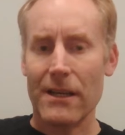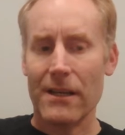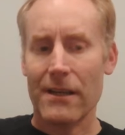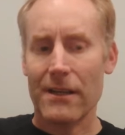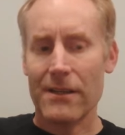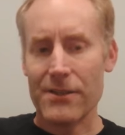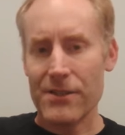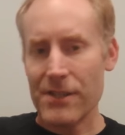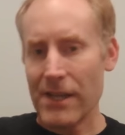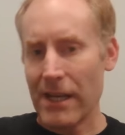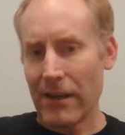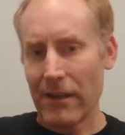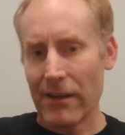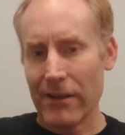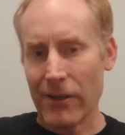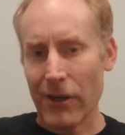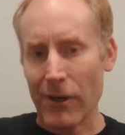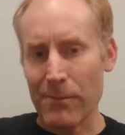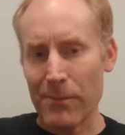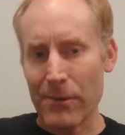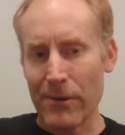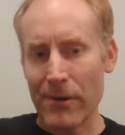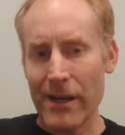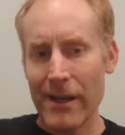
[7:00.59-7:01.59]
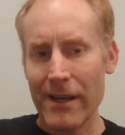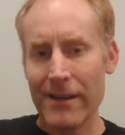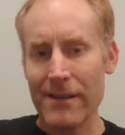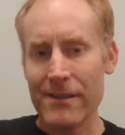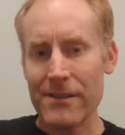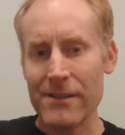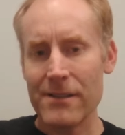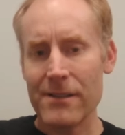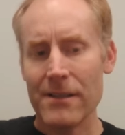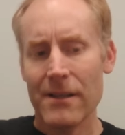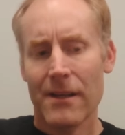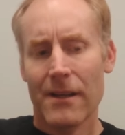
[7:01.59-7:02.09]
uh, satellite
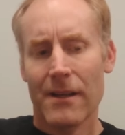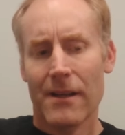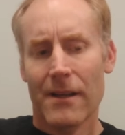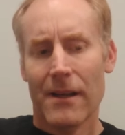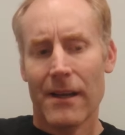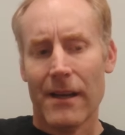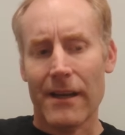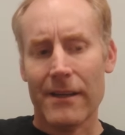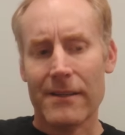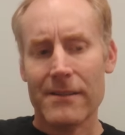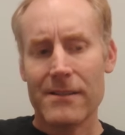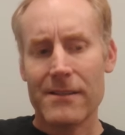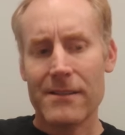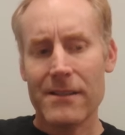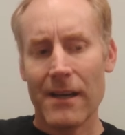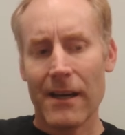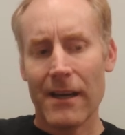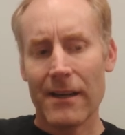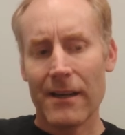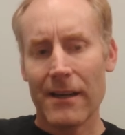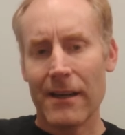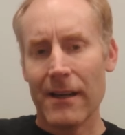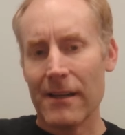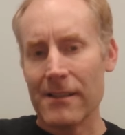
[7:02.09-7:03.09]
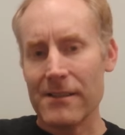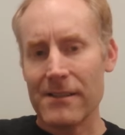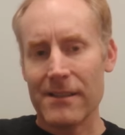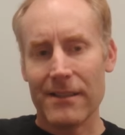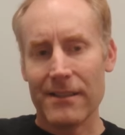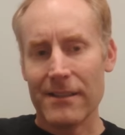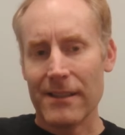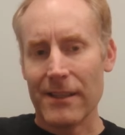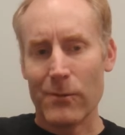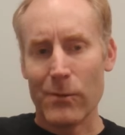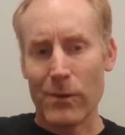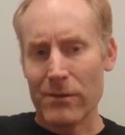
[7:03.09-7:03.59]
operators, and started
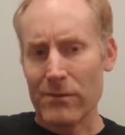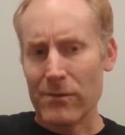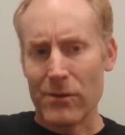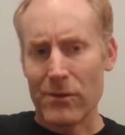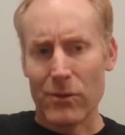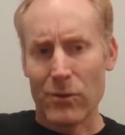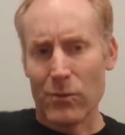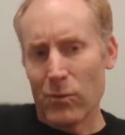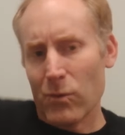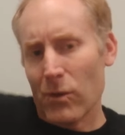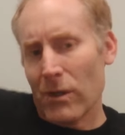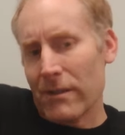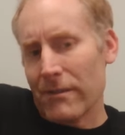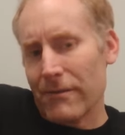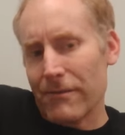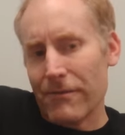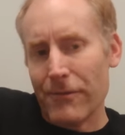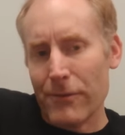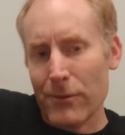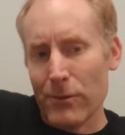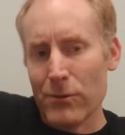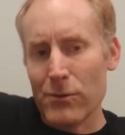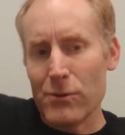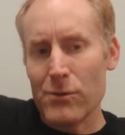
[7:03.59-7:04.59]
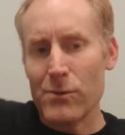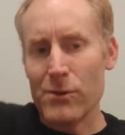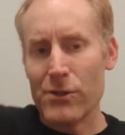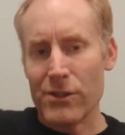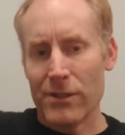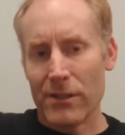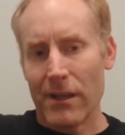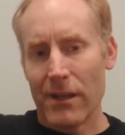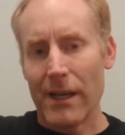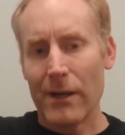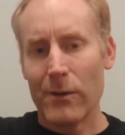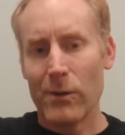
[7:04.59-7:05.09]
asking like what. What fuels would
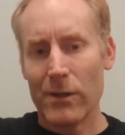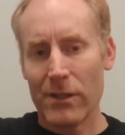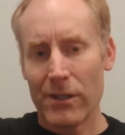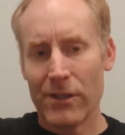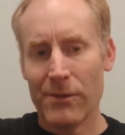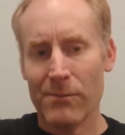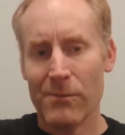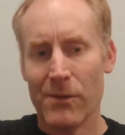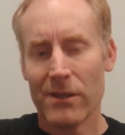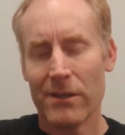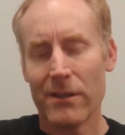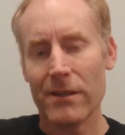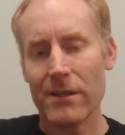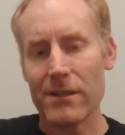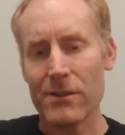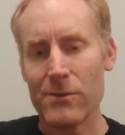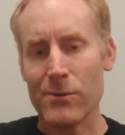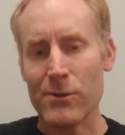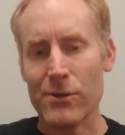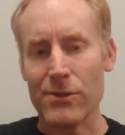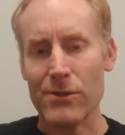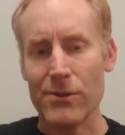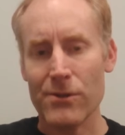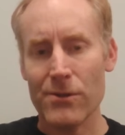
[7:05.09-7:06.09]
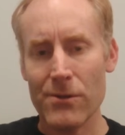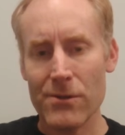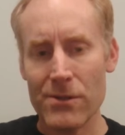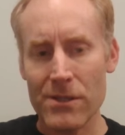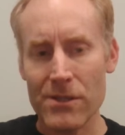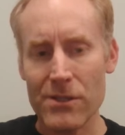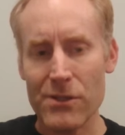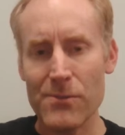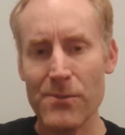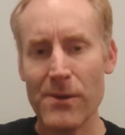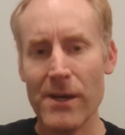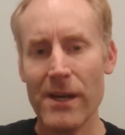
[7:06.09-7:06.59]
you like? What commodities would you use
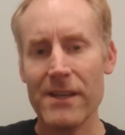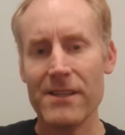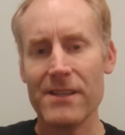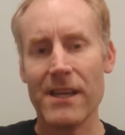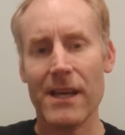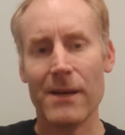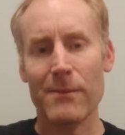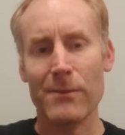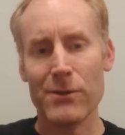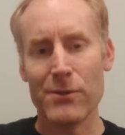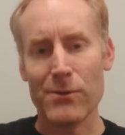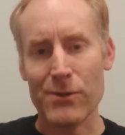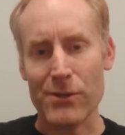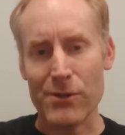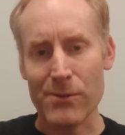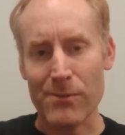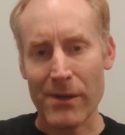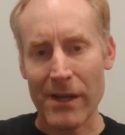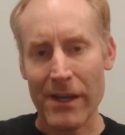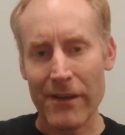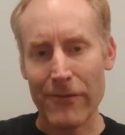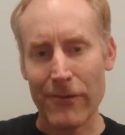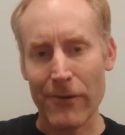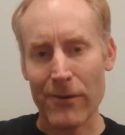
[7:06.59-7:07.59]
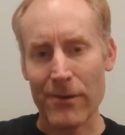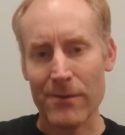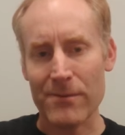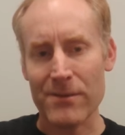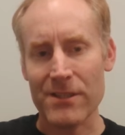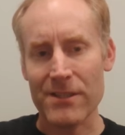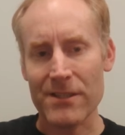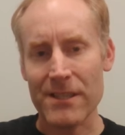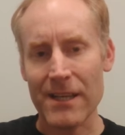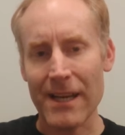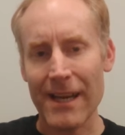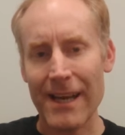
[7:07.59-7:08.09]
in space? How much would you pay for them
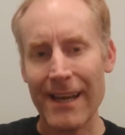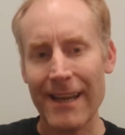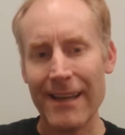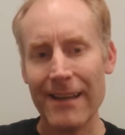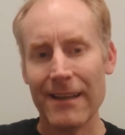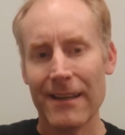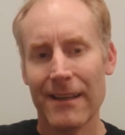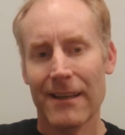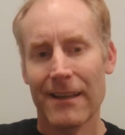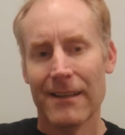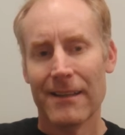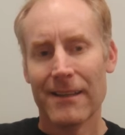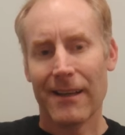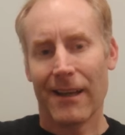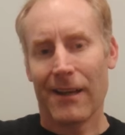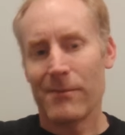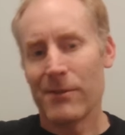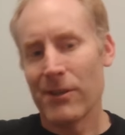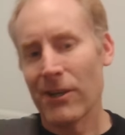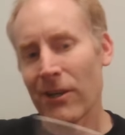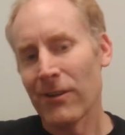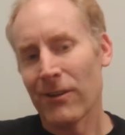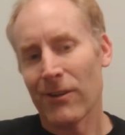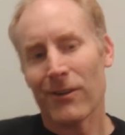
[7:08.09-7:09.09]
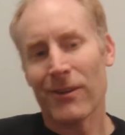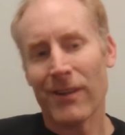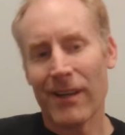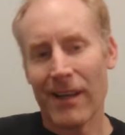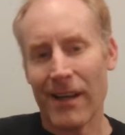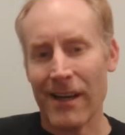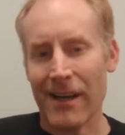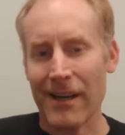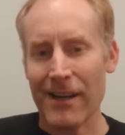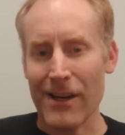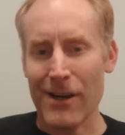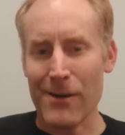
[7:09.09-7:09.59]
today? Like, I'm no longer
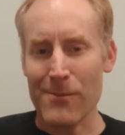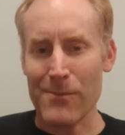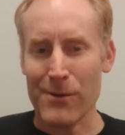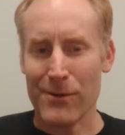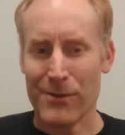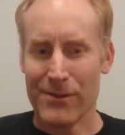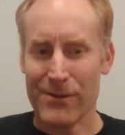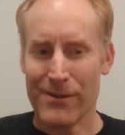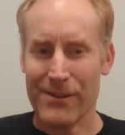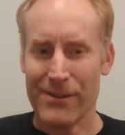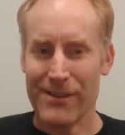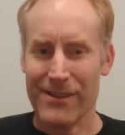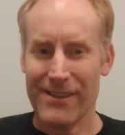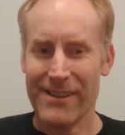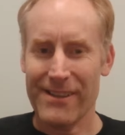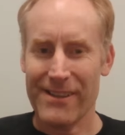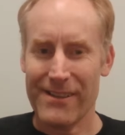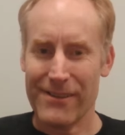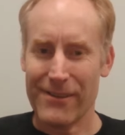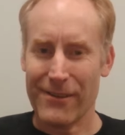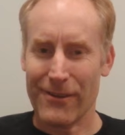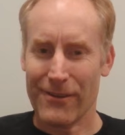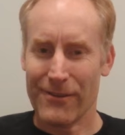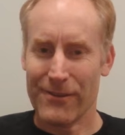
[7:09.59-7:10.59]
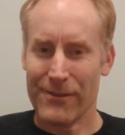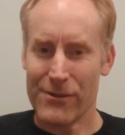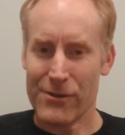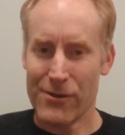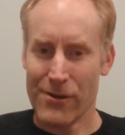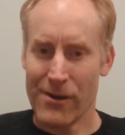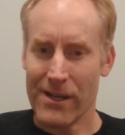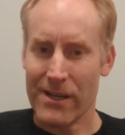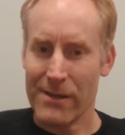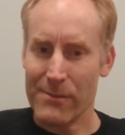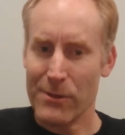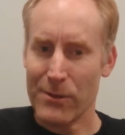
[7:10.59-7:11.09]
hung up on on
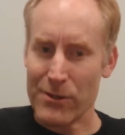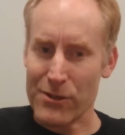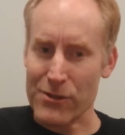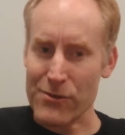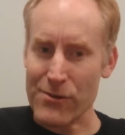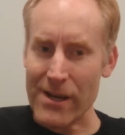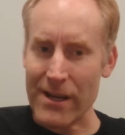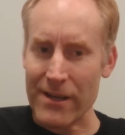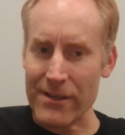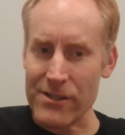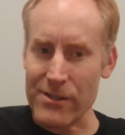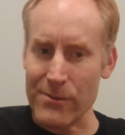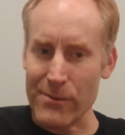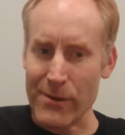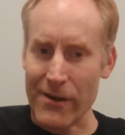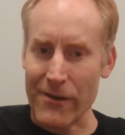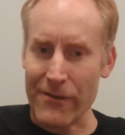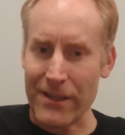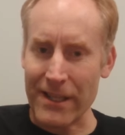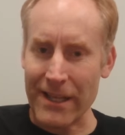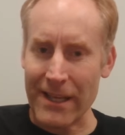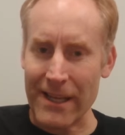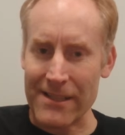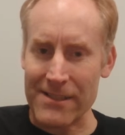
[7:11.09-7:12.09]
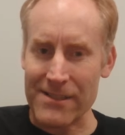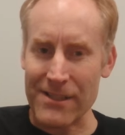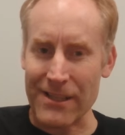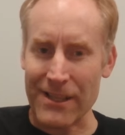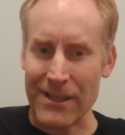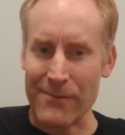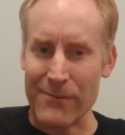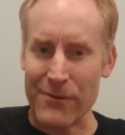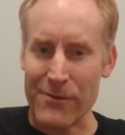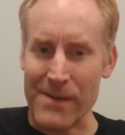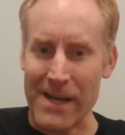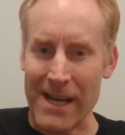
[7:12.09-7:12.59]
trying to build a strategy where everything has to
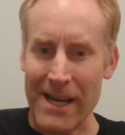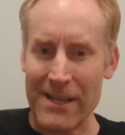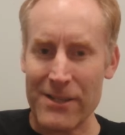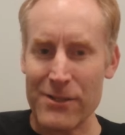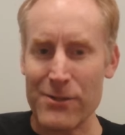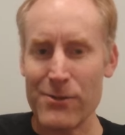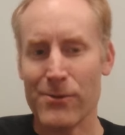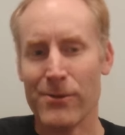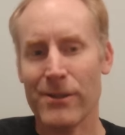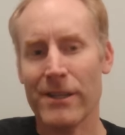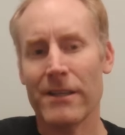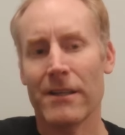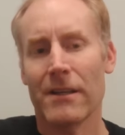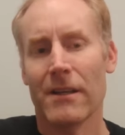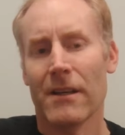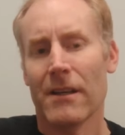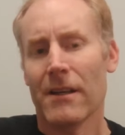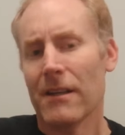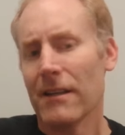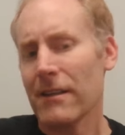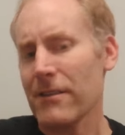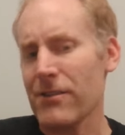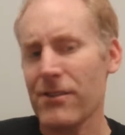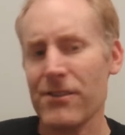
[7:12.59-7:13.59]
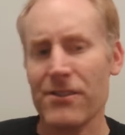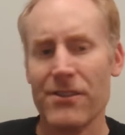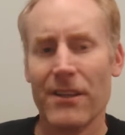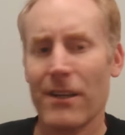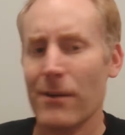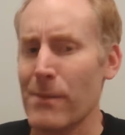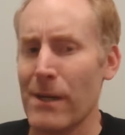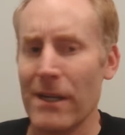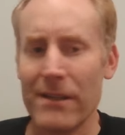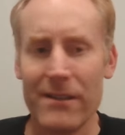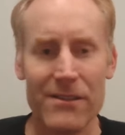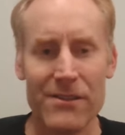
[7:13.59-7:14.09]
come from an asteroid. Let's just think
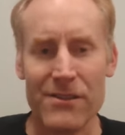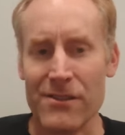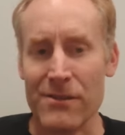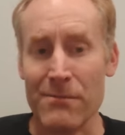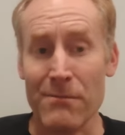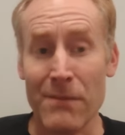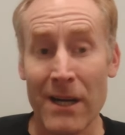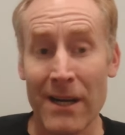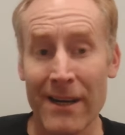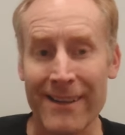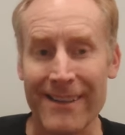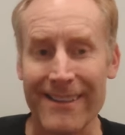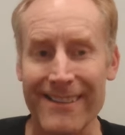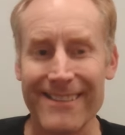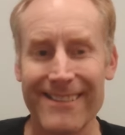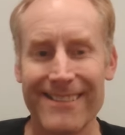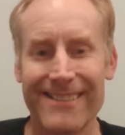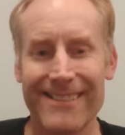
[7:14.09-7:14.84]
about this as a market,